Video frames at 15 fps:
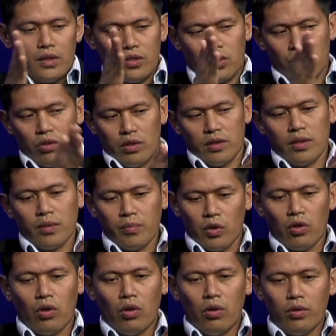the
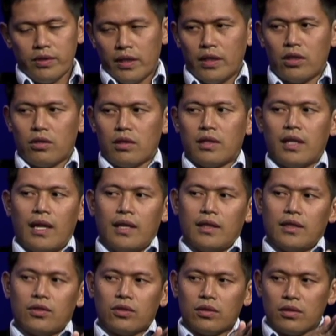short-term goals, like your
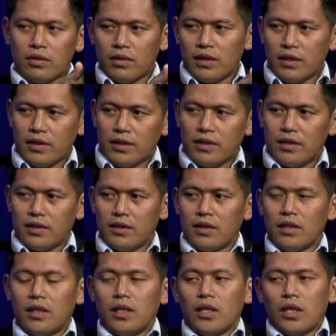daily to-do lists,
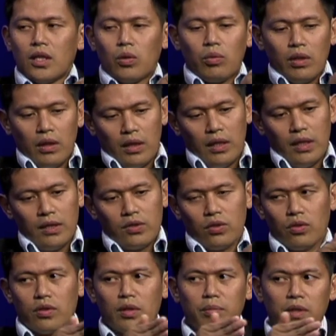will lead
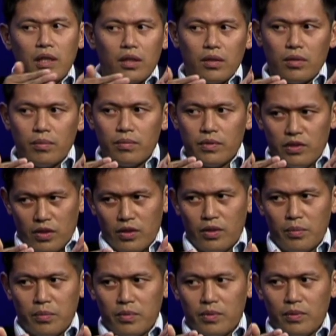to the
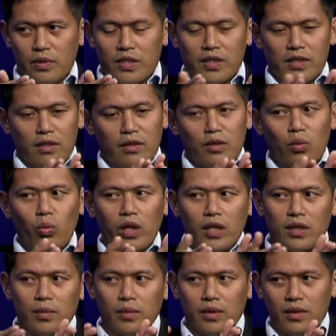medium-term, which is on the
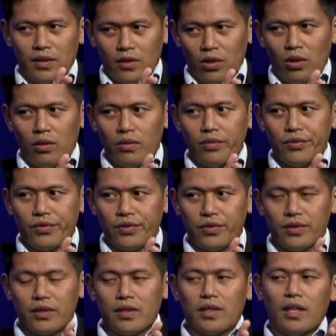weekly
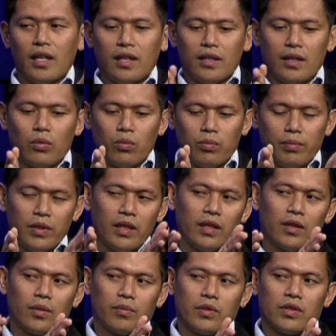goals. And that
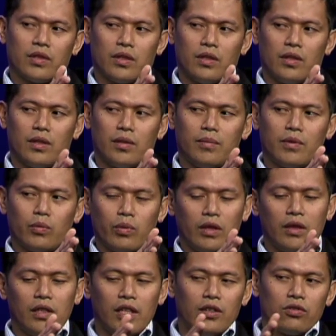medium-term
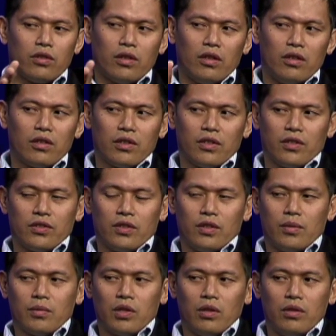will lead to the
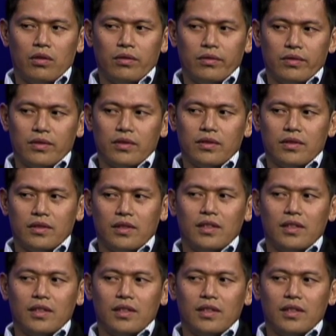longer-term goals.